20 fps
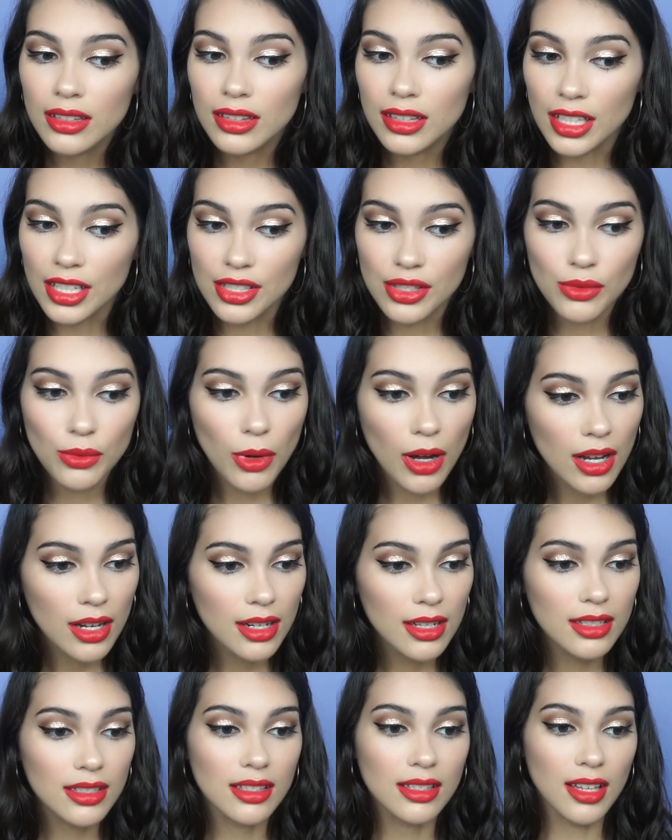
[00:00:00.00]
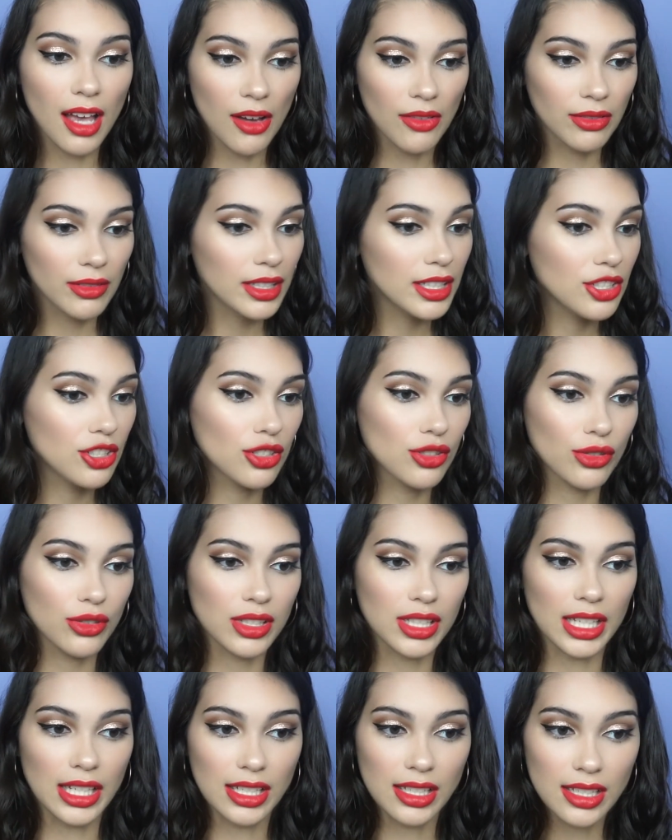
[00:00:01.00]
This one definitely just
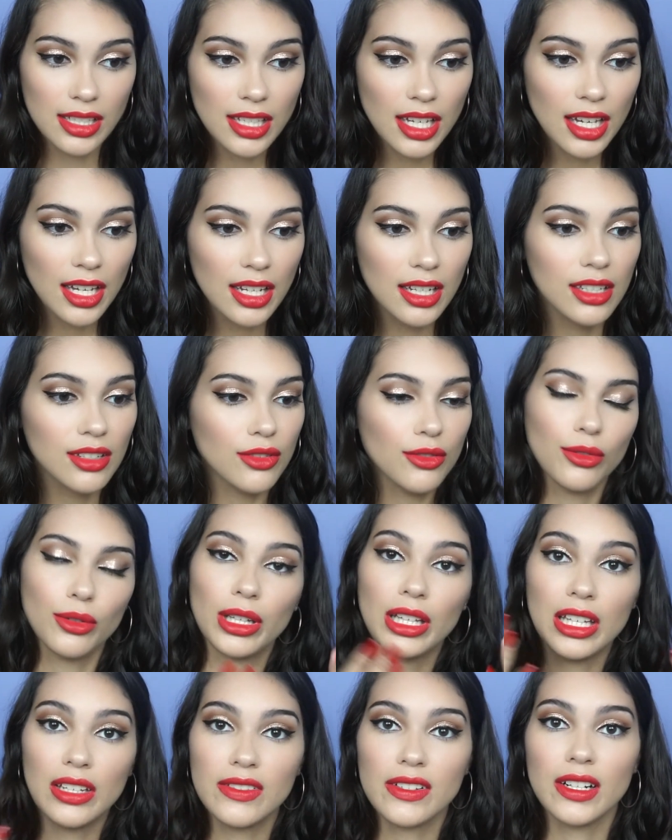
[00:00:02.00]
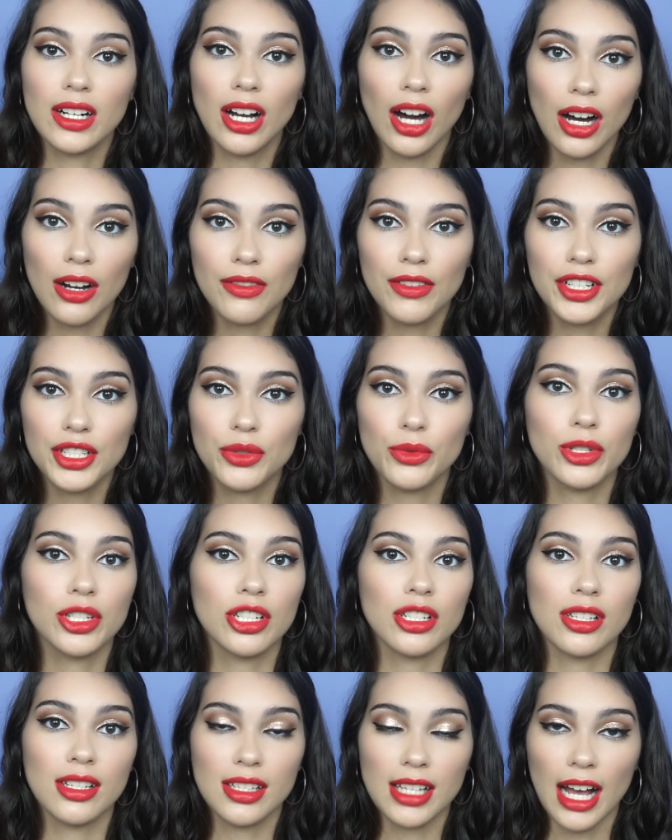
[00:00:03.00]
looks like skin, you know, even coverage, which
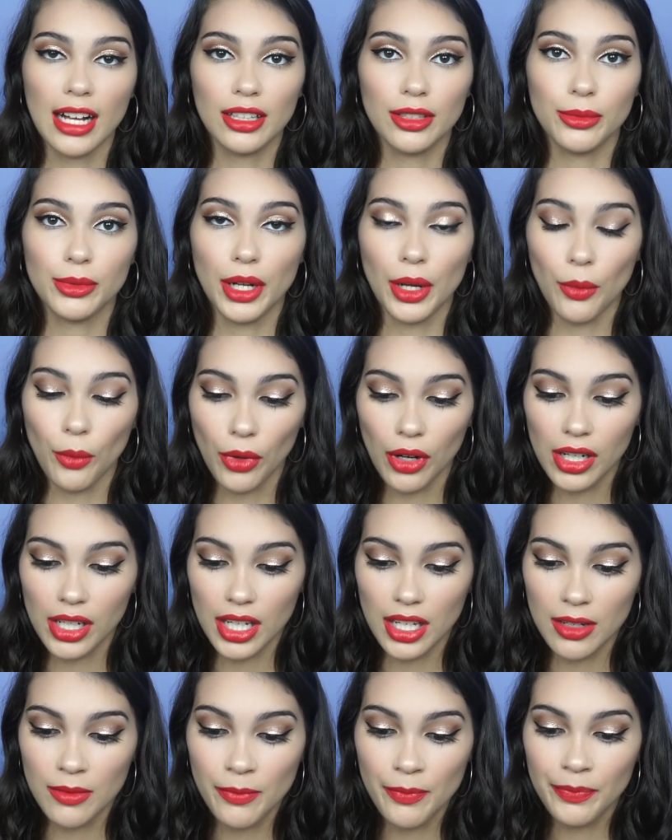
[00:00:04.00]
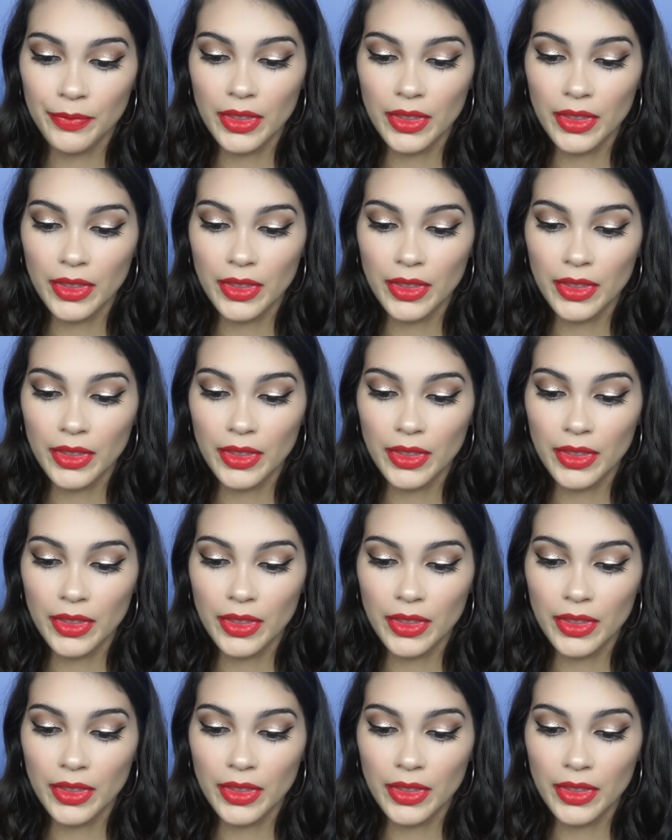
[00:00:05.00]
is exactly what I wanted.